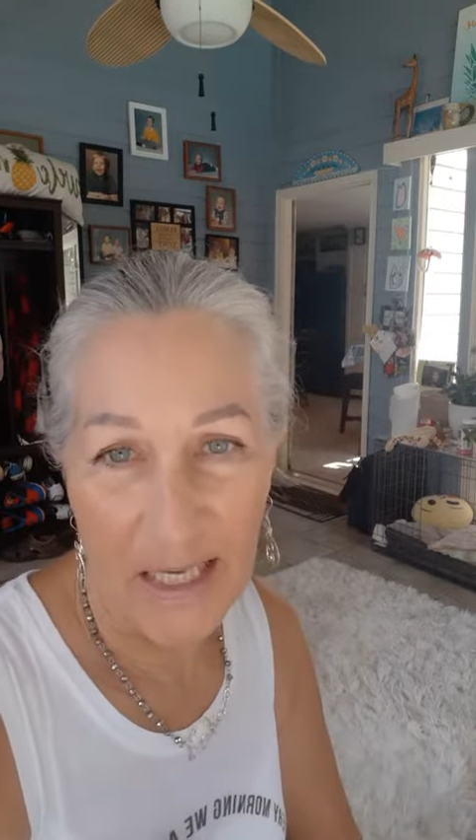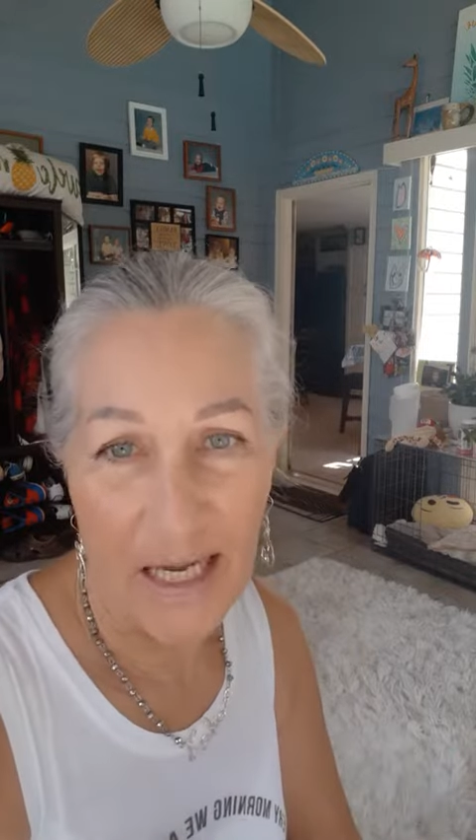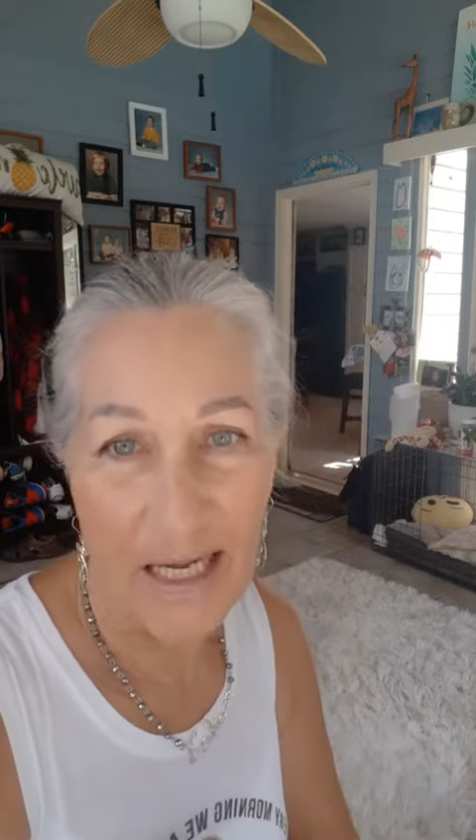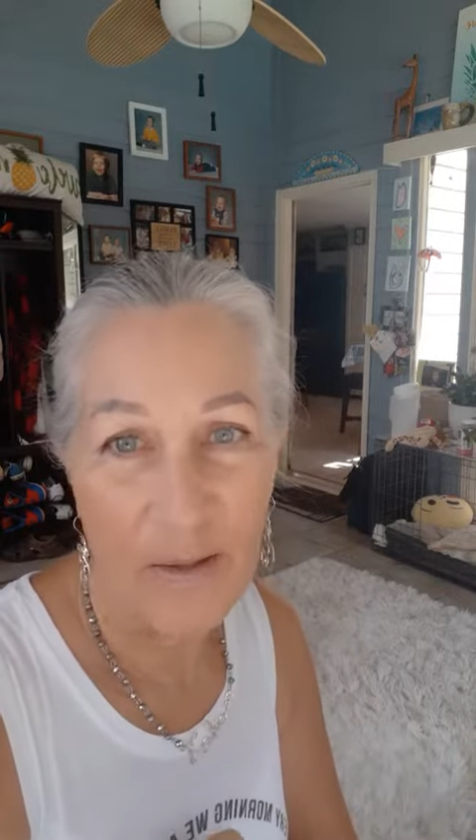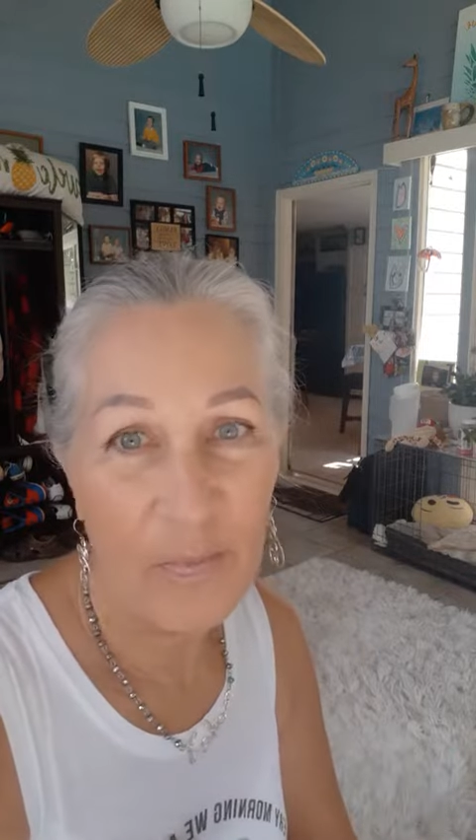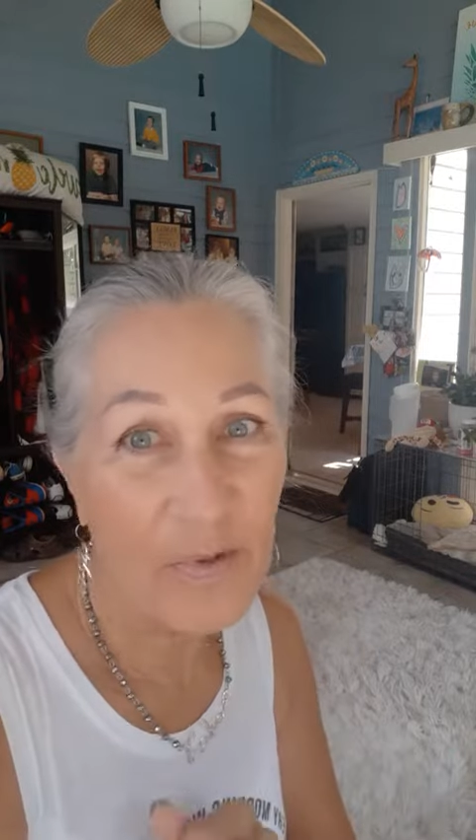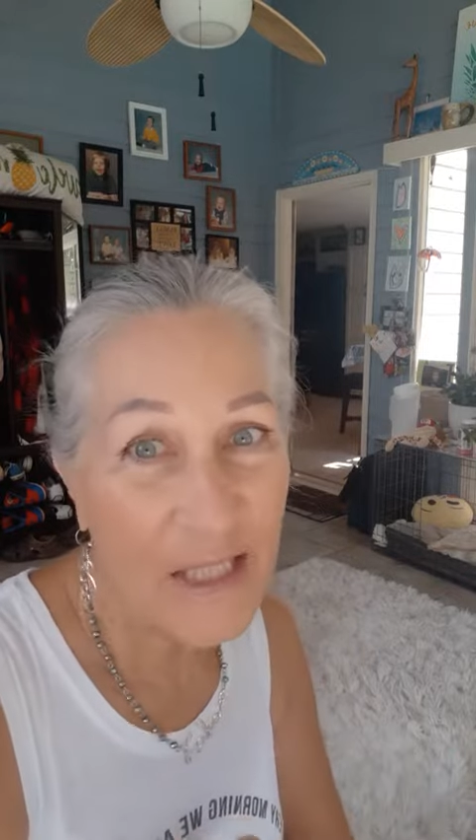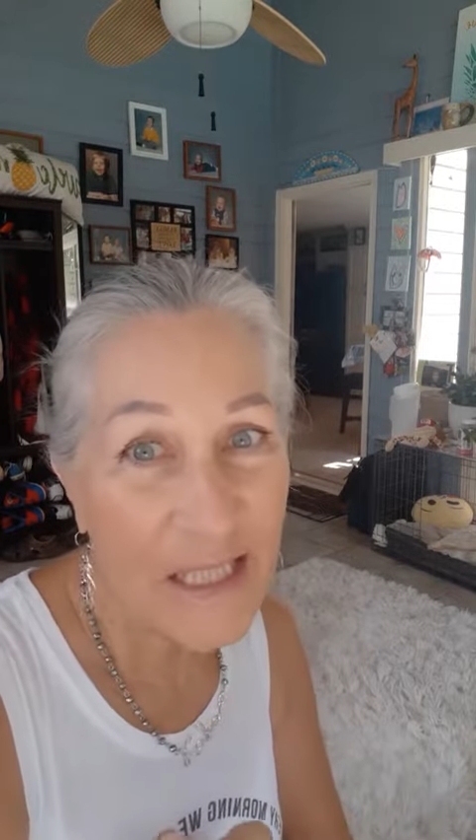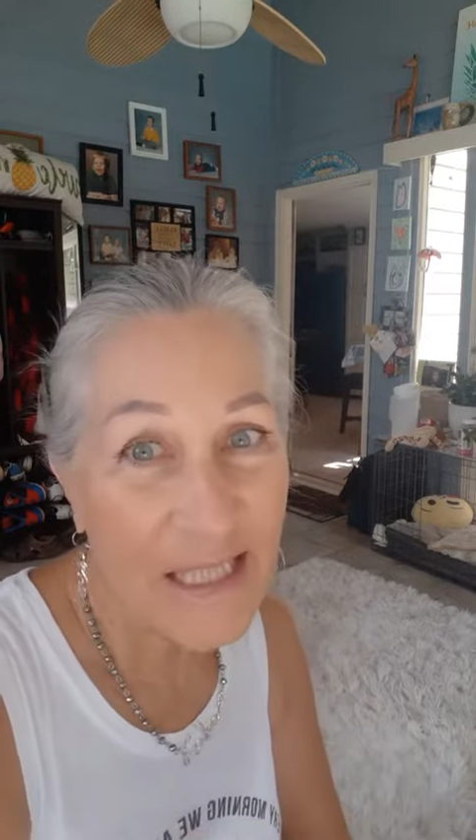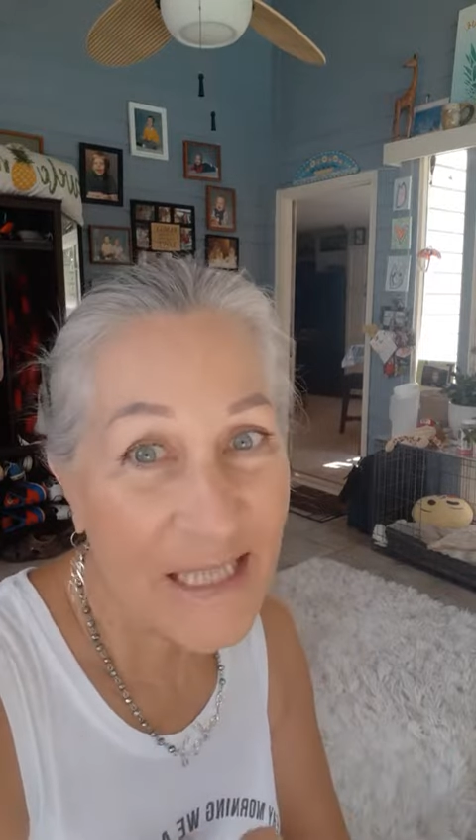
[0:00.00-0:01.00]
I
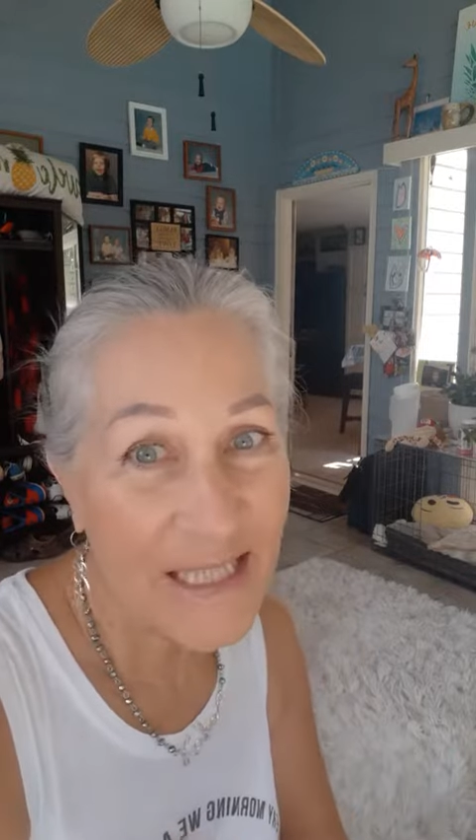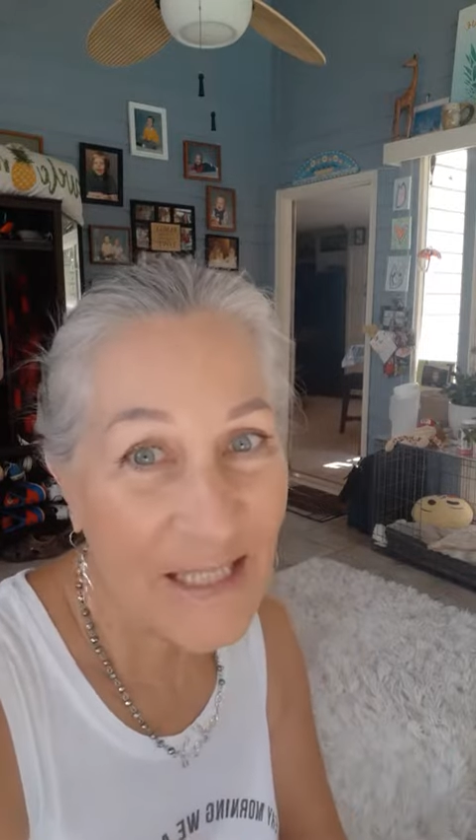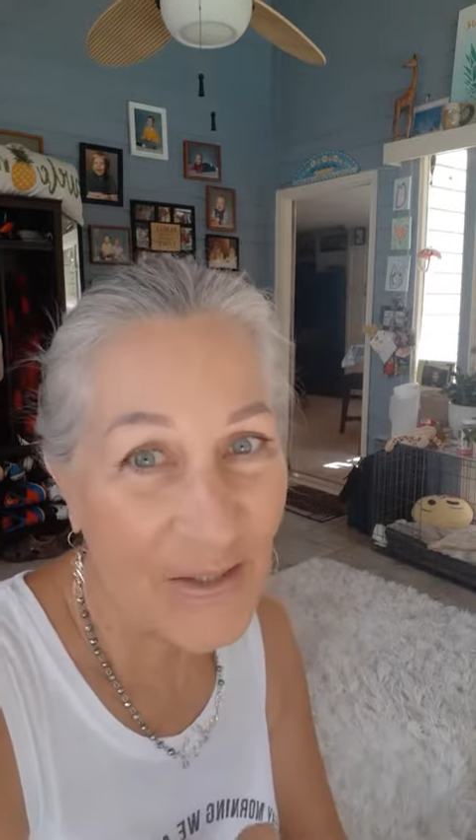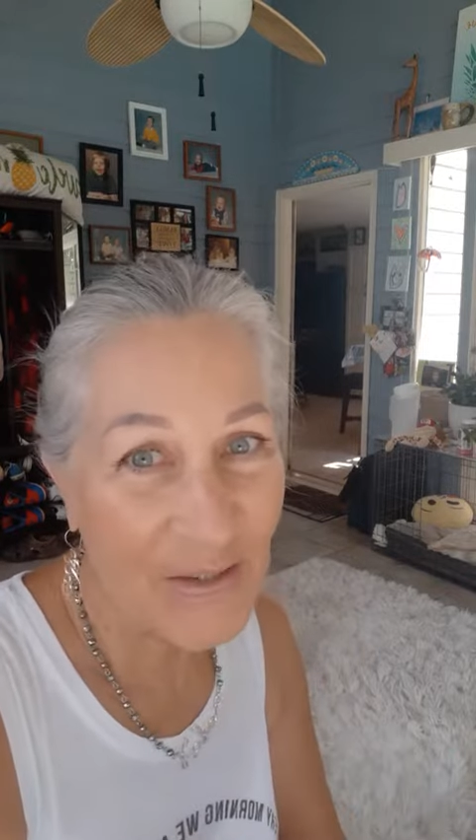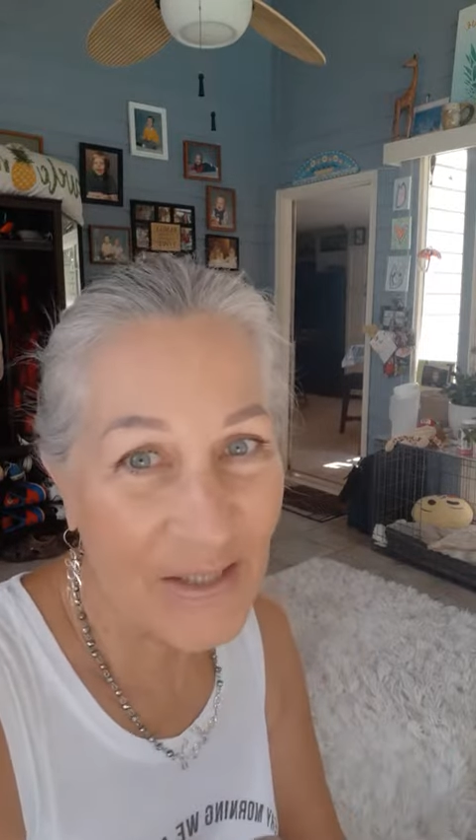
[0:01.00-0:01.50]
really think you're gonna